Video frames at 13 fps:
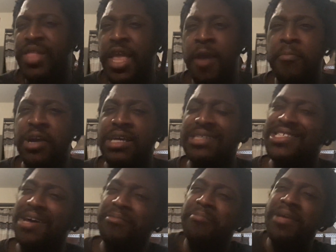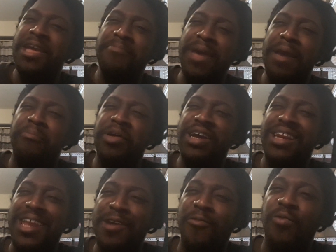But saw my main man
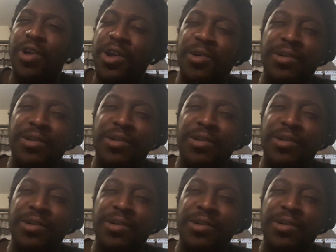putting in work